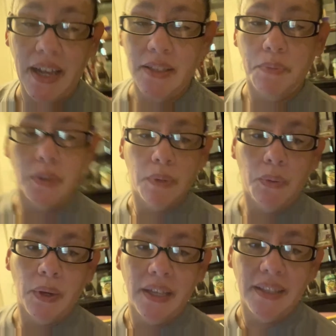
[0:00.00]
to post my
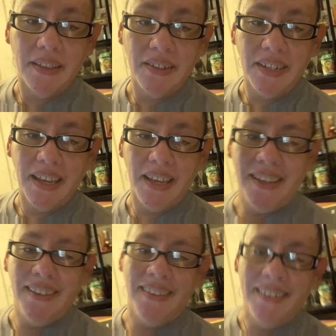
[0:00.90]
weight the other day.
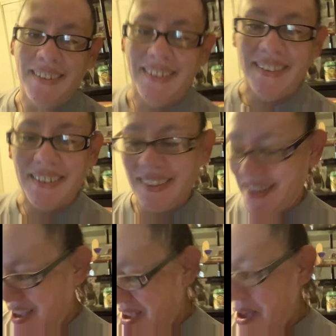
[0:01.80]

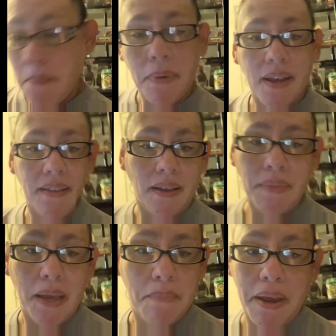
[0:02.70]
But I'm
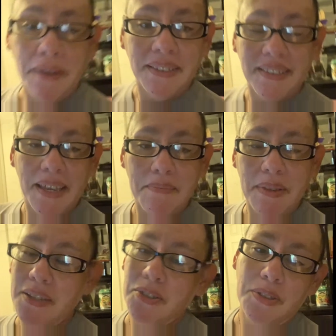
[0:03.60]
not embarrassed to say it
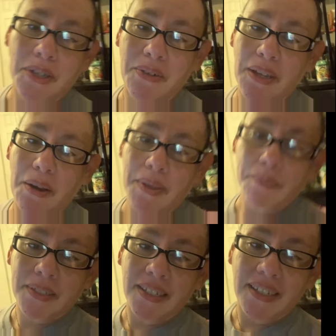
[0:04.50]
because, you know, we all make
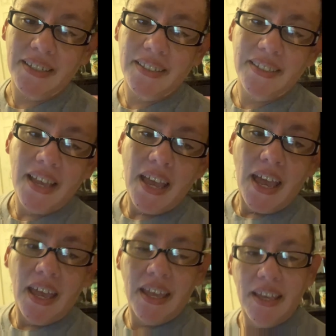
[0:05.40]
mistakes.
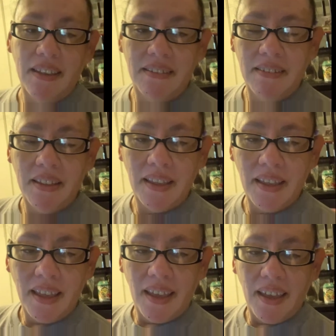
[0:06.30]
And
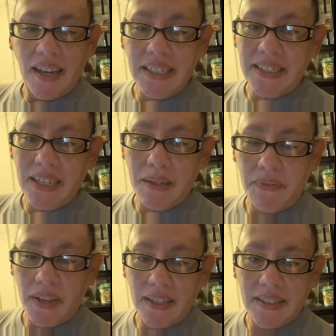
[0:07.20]
I stopped
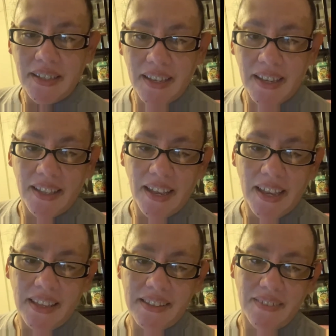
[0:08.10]
fasting and I
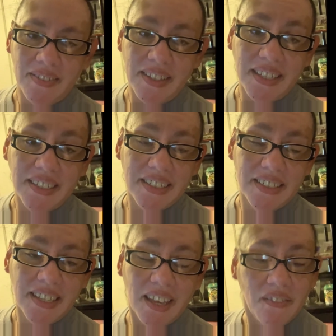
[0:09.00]
ate something I shouldn't
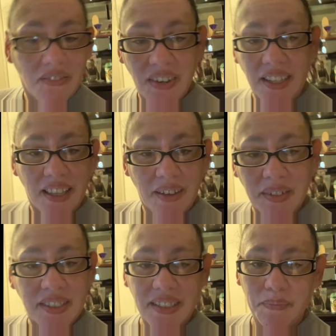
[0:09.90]
have. And right now my
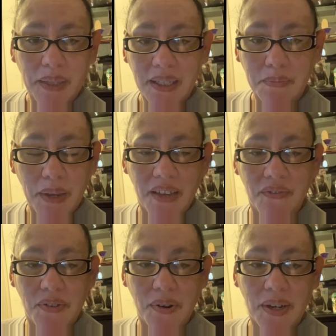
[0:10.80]
stomach is paying
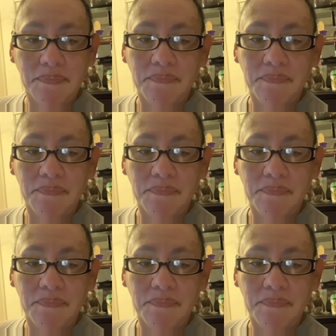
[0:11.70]
for it.